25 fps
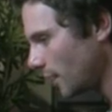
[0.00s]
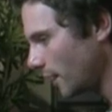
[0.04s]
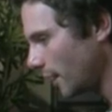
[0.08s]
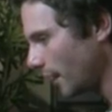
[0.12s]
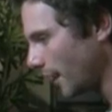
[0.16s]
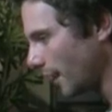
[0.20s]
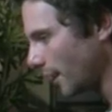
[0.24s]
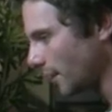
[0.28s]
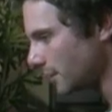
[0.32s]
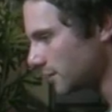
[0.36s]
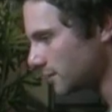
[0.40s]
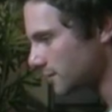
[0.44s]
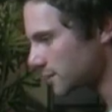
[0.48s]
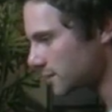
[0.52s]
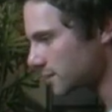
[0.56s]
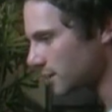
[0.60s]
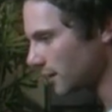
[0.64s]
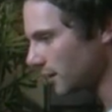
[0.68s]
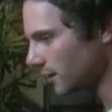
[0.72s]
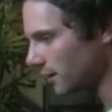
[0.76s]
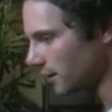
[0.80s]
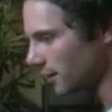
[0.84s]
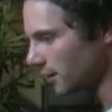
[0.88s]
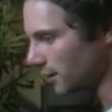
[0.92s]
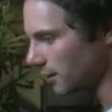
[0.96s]
and
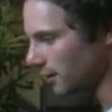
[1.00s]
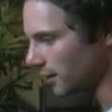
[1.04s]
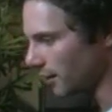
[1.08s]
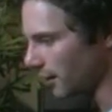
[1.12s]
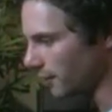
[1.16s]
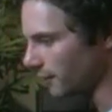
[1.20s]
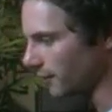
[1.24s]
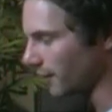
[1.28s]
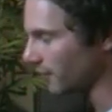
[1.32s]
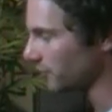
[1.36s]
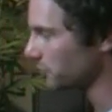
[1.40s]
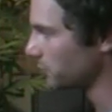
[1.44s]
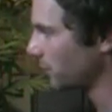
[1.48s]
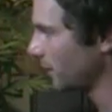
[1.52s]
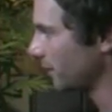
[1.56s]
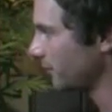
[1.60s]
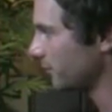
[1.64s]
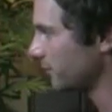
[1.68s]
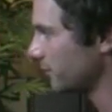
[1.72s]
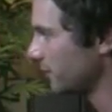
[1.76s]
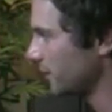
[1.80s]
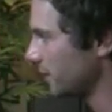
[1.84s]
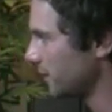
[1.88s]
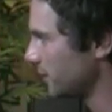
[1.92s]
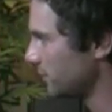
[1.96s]
that's
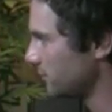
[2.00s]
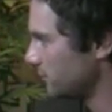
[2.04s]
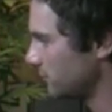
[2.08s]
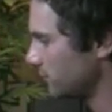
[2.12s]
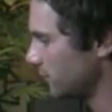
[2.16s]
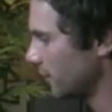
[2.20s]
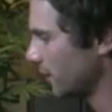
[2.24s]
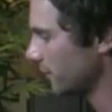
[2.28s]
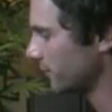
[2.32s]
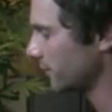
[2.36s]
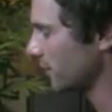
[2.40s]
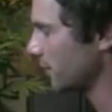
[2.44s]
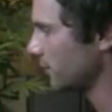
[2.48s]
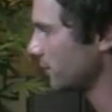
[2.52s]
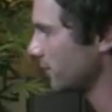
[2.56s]
how